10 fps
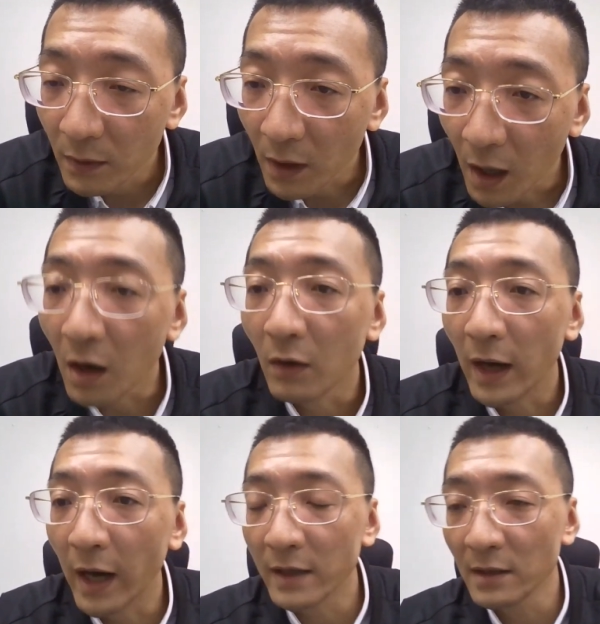Oh,
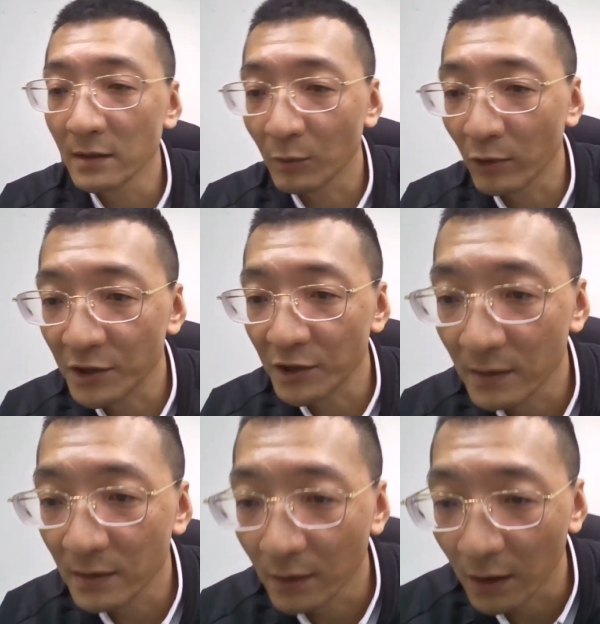I see some
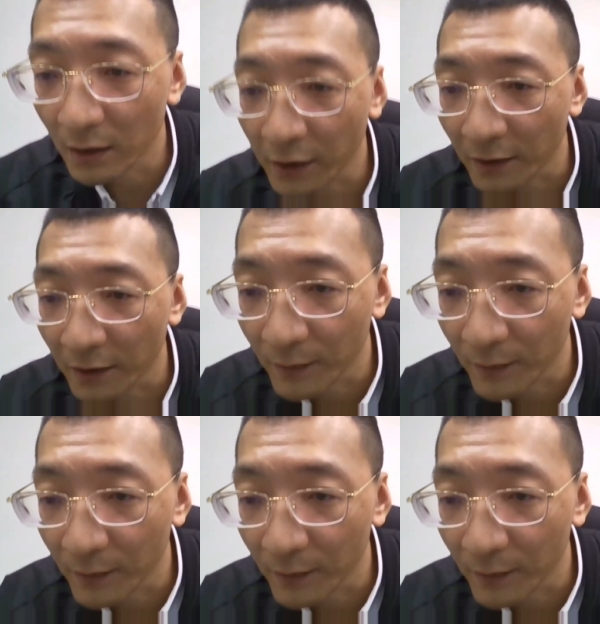questions here.